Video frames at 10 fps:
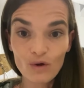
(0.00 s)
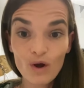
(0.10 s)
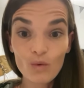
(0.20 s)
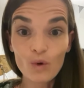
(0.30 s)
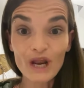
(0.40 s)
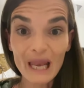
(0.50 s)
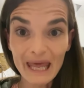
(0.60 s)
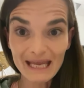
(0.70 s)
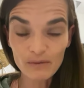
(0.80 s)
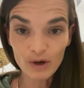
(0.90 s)
what I
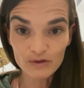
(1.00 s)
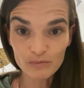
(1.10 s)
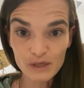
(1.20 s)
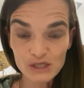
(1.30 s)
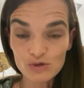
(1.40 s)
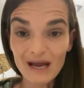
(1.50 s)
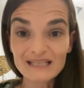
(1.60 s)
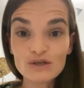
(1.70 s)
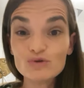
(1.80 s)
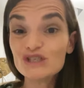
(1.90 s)
like about the picture. I
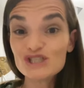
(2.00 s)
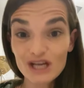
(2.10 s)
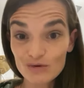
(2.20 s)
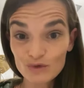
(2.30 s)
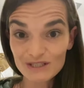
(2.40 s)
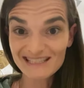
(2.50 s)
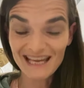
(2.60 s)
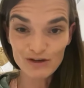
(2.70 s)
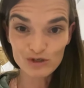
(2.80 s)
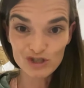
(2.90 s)
don't in general say
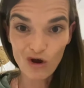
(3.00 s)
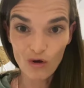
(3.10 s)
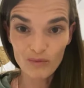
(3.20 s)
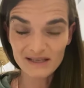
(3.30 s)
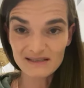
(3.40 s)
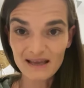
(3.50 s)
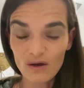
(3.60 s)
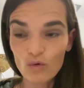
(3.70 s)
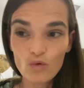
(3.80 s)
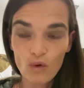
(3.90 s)
good job. I say,
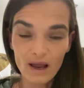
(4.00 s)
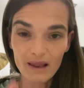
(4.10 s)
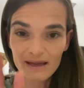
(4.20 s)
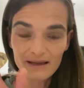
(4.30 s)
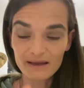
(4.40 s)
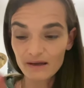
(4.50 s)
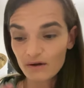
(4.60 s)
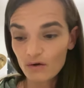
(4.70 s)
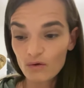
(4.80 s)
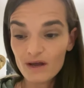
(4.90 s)
oh, I like,
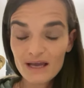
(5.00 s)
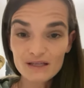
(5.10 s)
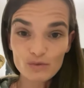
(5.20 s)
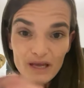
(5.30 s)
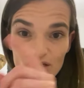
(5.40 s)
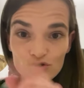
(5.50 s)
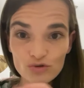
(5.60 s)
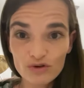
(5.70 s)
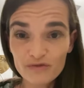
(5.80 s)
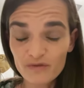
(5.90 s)
the way you
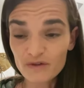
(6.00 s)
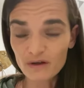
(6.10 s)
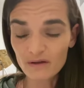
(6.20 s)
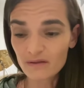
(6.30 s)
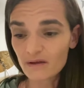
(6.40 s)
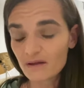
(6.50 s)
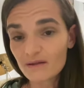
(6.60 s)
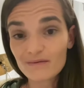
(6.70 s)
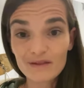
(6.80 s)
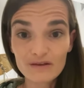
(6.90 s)
drew
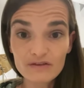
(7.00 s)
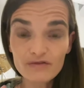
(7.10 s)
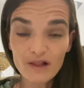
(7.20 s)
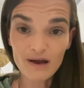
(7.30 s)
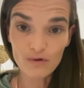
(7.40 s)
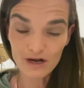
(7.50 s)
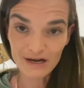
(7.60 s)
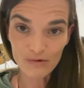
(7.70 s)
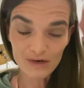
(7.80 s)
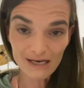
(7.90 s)
the flower, and
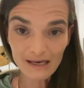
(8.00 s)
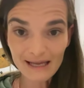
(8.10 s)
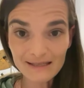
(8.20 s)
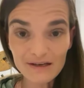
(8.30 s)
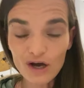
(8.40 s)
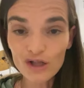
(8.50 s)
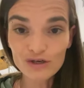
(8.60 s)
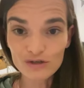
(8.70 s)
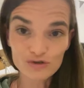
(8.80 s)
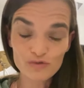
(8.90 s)
I really like the color
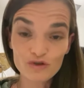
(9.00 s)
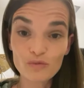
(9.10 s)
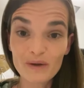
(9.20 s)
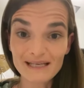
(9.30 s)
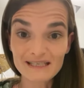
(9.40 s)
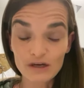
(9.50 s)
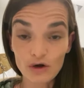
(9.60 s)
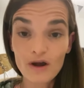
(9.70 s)
you picked here.